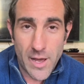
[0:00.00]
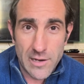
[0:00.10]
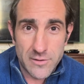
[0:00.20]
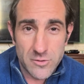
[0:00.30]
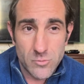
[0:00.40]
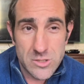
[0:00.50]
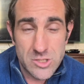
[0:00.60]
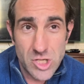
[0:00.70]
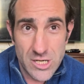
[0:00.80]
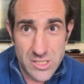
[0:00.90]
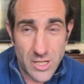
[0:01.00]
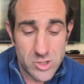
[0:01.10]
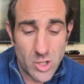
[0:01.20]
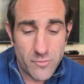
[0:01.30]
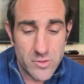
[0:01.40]
Ireland. Was just
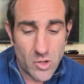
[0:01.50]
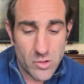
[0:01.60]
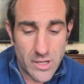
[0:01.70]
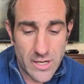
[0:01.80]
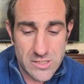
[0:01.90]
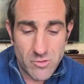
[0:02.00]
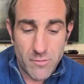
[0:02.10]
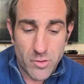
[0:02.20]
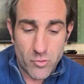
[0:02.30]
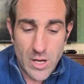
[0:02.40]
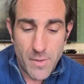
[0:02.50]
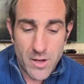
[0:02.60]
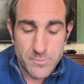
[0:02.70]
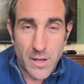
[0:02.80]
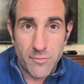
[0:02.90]
touched off at Doncaster over 3
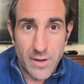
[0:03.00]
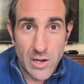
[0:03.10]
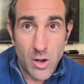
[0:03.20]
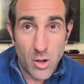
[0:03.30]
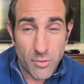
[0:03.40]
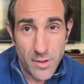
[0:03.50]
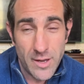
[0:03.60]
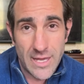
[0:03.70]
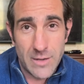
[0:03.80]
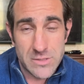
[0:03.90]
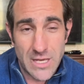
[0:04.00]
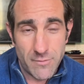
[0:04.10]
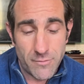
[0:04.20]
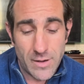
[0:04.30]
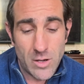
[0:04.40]
miles by Finn Loth. He was
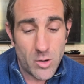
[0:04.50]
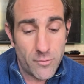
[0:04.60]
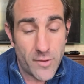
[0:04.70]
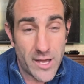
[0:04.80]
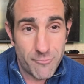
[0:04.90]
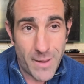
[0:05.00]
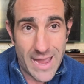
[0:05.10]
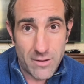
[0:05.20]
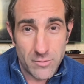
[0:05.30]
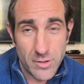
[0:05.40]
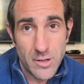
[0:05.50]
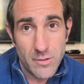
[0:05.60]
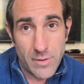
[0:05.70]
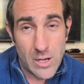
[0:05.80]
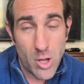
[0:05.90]
giving Finn Loth £5.
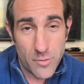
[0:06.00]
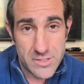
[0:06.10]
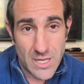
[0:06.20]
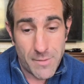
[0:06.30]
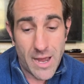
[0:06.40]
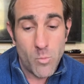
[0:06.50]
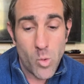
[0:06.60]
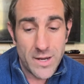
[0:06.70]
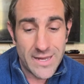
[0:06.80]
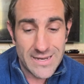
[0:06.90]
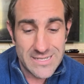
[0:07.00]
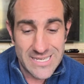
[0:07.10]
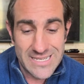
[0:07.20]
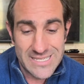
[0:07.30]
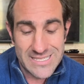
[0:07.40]
Finn Loth has come out and won again
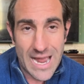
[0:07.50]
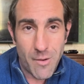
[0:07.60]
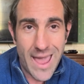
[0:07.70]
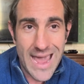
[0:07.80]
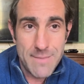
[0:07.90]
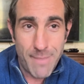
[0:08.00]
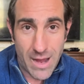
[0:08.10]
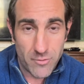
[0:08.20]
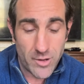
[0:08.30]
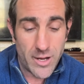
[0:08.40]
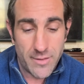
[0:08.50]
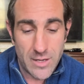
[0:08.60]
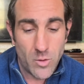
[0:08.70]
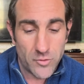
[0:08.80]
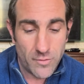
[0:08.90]
since. He's now £8 higher than
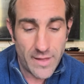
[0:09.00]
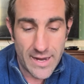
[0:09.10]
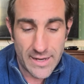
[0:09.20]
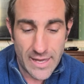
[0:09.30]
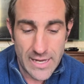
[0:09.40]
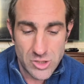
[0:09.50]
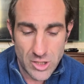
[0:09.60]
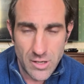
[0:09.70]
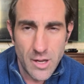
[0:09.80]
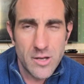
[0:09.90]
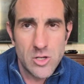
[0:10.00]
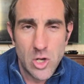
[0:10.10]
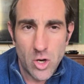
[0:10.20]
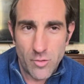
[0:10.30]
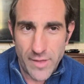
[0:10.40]
he was on that occasion.
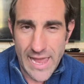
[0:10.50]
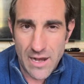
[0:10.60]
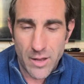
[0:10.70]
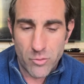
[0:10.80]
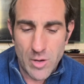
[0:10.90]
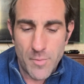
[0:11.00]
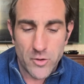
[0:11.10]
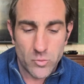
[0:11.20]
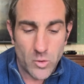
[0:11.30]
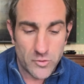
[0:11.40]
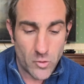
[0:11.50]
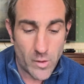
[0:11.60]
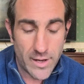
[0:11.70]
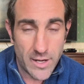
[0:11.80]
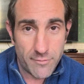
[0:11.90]
Looked there like 3 miles wasn't
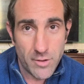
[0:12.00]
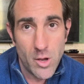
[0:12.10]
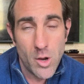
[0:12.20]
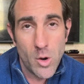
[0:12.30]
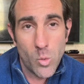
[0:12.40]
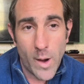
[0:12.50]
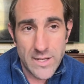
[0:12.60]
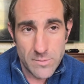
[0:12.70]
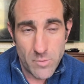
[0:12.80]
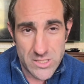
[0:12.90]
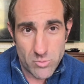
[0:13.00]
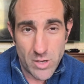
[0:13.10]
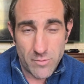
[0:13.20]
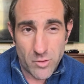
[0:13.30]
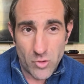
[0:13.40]
quite enough. Went to
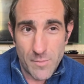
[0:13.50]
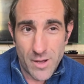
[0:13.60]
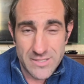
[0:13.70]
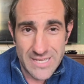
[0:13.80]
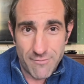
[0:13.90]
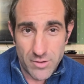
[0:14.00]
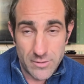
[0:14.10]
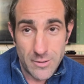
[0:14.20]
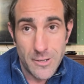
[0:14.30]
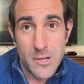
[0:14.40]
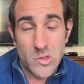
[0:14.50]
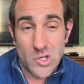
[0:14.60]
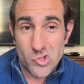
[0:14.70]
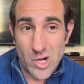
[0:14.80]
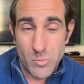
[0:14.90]
Musselburgh over 3 miles 7. The
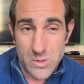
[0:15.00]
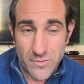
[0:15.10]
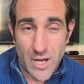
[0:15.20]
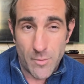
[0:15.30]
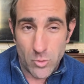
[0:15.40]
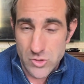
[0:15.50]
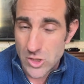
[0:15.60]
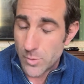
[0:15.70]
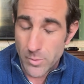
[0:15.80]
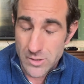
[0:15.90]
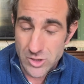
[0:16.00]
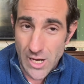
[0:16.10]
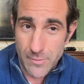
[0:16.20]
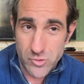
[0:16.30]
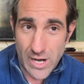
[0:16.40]
trip was far more suitable, but the
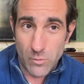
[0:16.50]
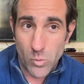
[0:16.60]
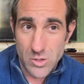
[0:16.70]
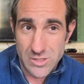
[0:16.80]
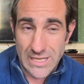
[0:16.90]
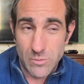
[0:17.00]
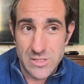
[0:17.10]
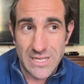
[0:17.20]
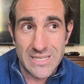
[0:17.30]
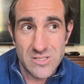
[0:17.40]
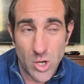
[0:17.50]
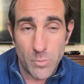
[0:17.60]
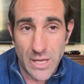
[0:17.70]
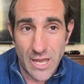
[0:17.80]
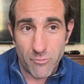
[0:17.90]
sharp track wasn't. He was in
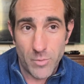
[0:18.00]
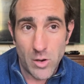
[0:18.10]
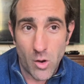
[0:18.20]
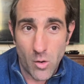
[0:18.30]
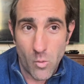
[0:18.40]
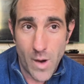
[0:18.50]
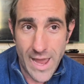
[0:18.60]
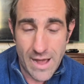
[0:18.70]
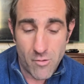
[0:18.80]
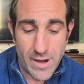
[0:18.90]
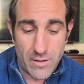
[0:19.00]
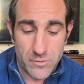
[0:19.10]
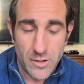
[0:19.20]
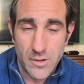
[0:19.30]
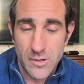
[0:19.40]
top gear from a long way out
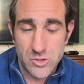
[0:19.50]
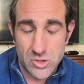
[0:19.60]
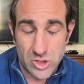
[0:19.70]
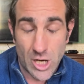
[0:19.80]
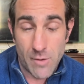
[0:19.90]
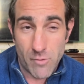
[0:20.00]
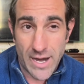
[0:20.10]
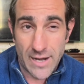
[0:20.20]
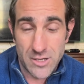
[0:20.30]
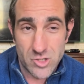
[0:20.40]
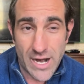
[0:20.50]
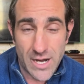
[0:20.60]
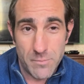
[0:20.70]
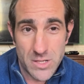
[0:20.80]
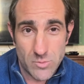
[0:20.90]
round sharp right-handed
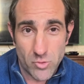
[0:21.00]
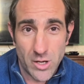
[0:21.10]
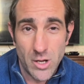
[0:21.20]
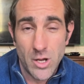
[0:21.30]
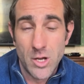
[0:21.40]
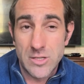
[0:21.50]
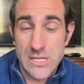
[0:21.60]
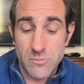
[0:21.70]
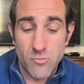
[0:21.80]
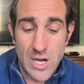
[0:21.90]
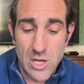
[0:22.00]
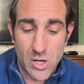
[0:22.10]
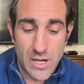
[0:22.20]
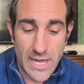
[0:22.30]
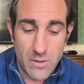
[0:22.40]
track at Musselburgh. Did some really
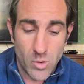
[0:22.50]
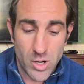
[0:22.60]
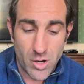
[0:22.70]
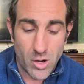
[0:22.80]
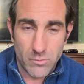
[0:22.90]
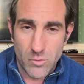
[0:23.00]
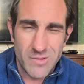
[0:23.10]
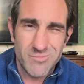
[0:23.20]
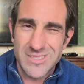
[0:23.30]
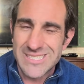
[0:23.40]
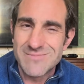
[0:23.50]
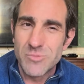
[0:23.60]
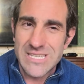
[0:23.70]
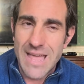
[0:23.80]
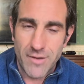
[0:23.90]
good late work on, but
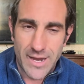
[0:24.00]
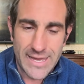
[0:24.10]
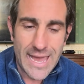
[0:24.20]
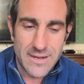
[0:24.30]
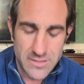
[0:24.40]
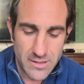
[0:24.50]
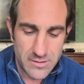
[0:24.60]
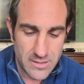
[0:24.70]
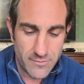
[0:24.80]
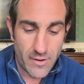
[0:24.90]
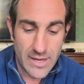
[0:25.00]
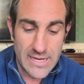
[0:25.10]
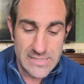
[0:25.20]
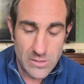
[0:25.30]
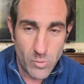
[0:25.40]
was never going to get to the very
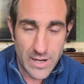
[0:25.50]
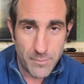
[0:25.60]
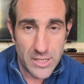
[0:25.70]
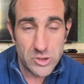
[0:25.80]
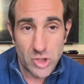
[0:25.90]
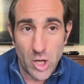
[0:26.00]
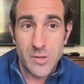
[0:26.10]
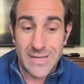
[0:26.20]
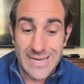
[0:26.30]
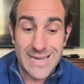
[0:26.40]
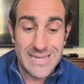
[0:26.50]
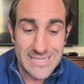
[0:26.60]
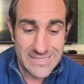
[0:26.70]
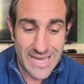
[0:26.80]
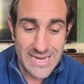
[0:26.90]
easy winner. But it showed that he at
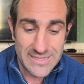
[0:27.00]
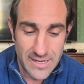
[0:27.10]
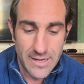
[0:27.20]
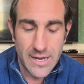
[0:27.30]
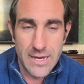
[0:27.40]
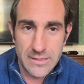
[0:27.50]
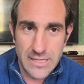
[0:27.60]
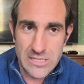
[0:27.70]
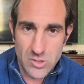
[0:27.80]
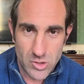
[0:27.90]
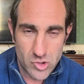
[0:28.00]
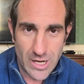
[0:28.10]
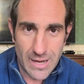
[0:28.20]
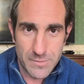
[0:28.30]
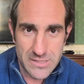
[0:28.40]
least stays these sort of
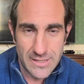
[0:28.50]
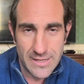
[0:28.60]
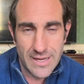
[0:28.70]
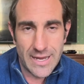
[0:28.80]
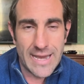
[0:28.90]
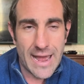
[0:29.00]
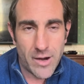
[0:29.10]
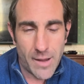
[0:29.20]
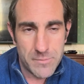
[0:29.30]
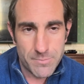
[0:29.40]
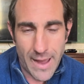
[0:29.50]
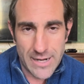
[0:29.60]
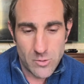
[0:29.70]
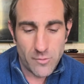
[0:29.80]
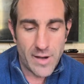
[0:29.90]
trips. He now comes
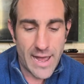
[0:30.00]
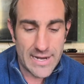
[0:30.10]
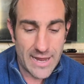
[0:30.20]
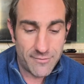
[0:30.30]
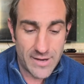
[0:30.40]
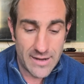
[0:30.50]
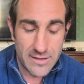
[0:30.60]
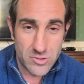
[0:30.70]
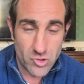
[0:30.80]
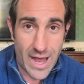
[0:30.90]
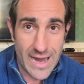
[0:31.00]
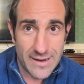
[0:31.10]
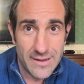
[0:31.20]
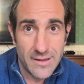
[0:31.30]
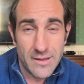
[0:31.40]
back to a flat left-handed
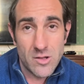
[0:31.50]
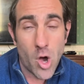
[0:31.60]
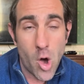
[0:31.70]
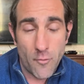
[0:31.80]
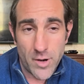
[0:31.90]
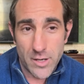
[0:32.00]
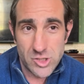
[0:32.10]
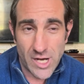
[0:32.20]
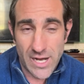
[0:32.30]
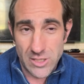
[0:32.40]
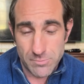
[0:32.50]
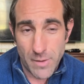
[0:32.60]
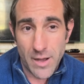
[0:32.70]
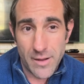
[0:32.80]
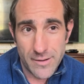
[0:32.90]
track, off an unchanged
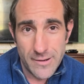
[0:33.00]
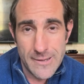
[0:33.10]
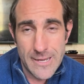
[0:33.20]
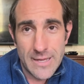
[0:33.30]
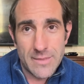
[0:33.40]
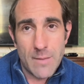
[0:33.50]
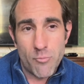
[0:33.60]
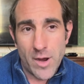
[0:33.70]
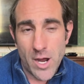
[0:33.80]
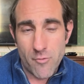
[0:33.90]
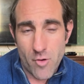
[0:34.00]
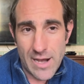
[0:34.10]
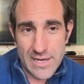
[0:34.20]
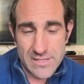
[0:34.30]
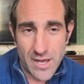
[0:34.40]
mark. They bring over
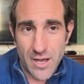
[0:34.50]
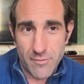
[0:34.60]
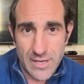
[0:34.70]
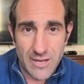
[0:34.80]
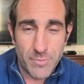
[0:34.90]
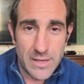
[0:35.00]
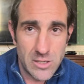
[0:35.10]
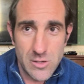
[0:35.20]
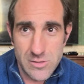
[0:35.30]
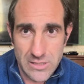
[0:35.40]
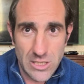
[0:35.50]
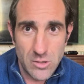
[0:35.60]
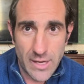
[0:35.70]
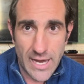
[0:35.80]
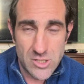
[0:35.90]
Alex Harvey. They've been using
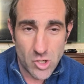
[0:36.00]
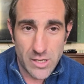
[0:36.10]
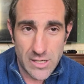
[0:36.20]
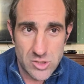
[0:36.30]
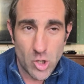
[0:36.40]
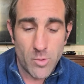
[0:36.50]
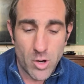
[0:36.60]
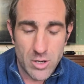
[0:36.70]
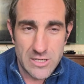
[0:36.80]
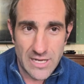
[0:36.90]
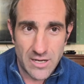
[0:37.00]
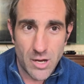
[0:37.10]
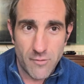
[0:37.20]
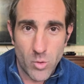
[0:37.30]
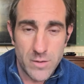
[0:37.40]
UK jockeys. John McConnell is sending
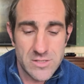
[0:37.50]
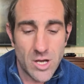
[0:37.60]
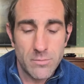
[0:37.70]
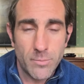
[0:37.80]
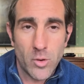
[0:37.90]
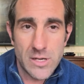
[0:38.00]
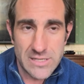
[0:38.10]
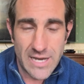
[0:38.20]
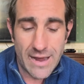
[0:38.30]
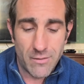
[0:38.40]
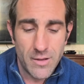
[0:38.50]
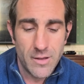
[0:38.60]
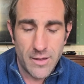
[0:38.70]
over one of his own boys now.